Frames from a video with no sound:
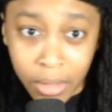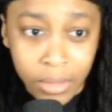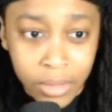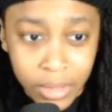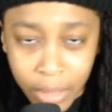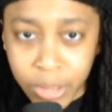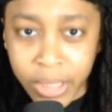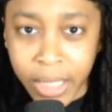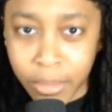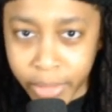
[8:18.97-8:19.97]
Stick with
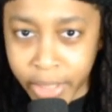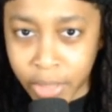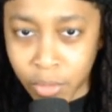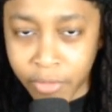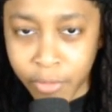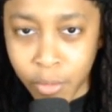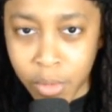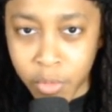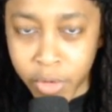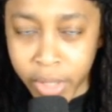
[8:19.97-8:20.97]
Teddy Bridgewater for
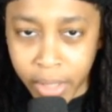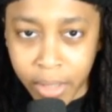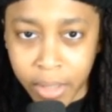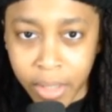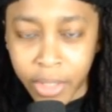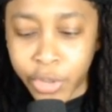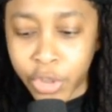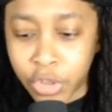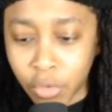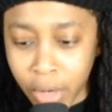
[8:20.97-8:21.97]
one more year.
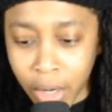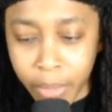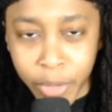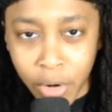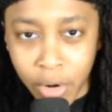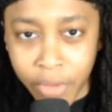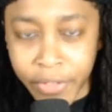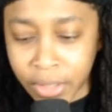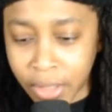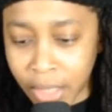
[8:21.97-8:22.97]
Shore up your
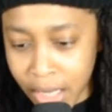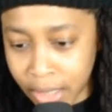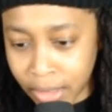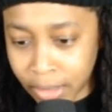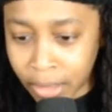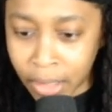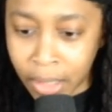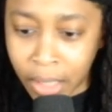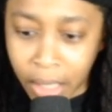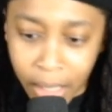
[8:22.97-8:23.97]
offensive line.
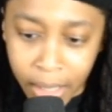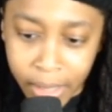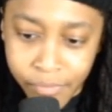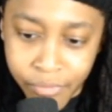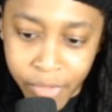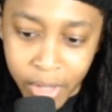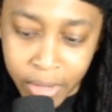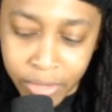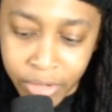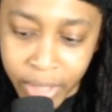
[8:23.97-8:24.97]
Uh, the
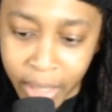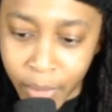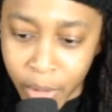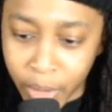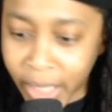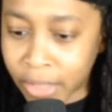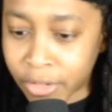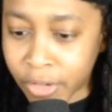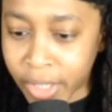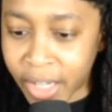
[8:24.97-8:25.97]
second round, they got the
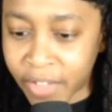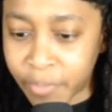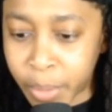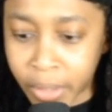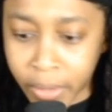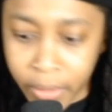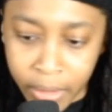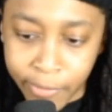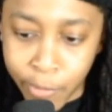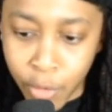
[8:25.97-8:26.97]
39th pick.
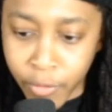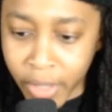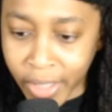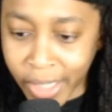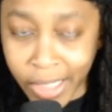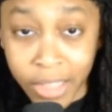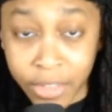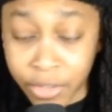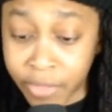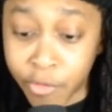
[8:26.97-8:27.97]
In the fourth round, they got the
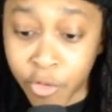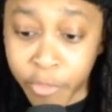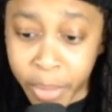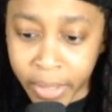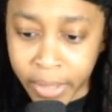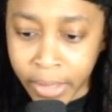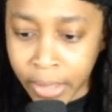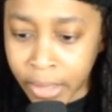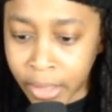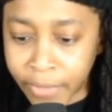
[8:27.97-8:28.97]
104th pick.
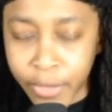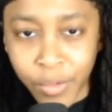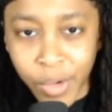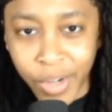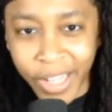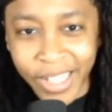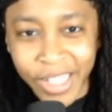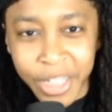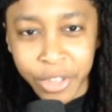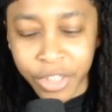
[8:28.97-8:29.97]
In the fifth round, they got the
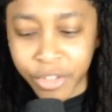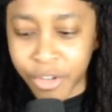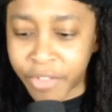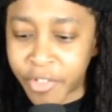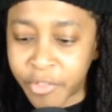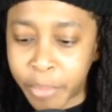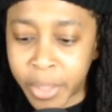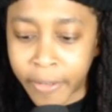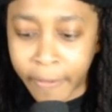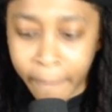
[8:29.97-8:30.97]
135th
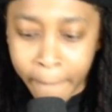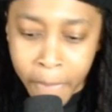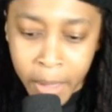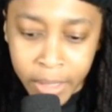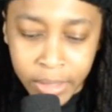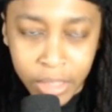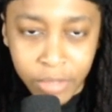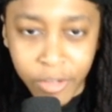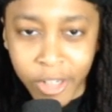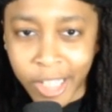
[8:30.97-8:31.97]
pick. In the sixth
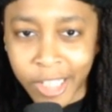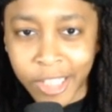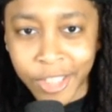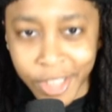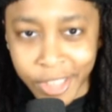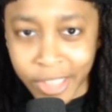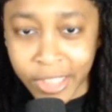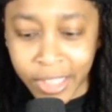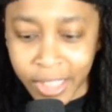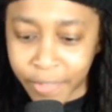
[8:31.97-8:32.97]
round, they got the
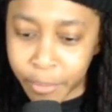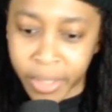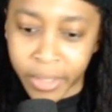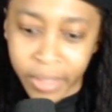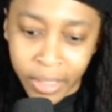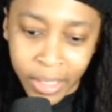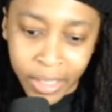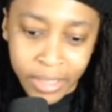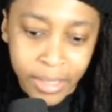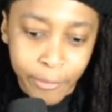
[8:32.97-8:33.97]
169th pick. In
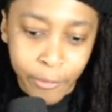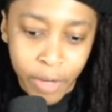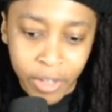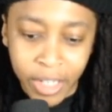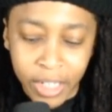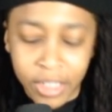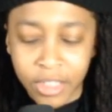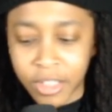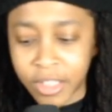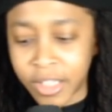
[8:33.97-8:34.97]
the seventh round, they got the
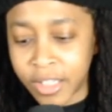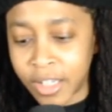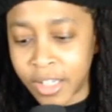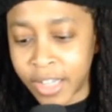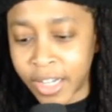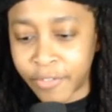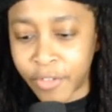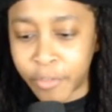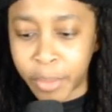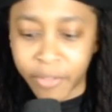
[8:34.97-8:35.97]

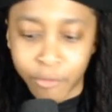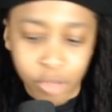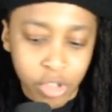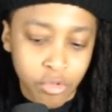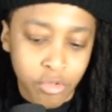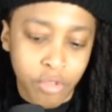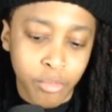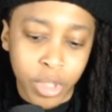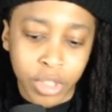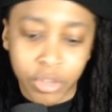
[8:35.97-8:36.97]
195th pick for a total of
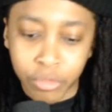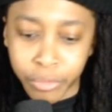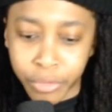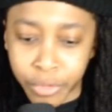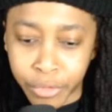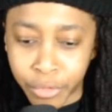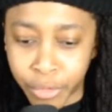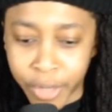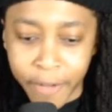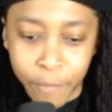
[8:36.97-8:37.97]
one, two,
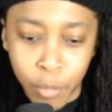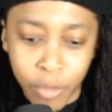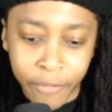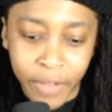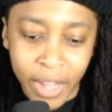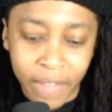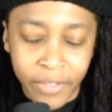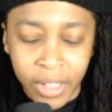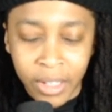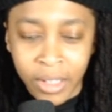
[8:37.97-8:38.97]
three, four, five,
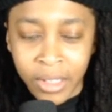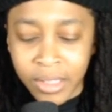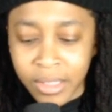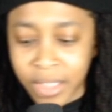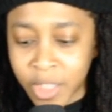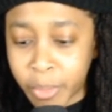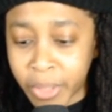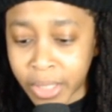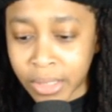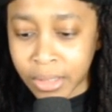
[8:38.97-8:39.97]
six
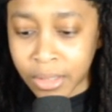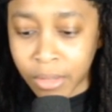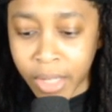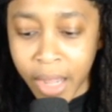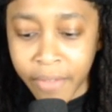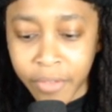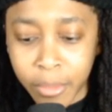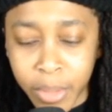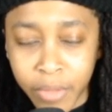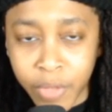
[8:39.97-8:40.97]
picks. So they have to
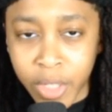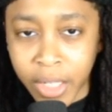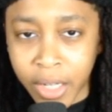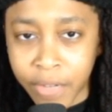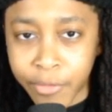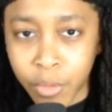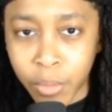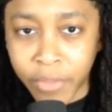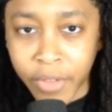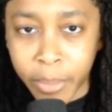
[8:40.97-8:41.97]
be really careful
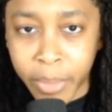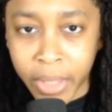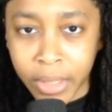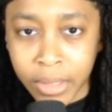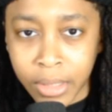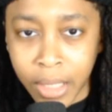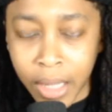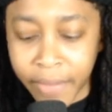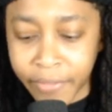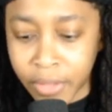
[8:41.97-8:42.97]
with their picks. They
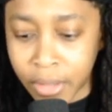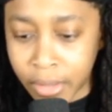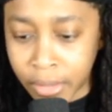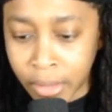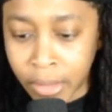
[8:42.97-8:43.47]
have to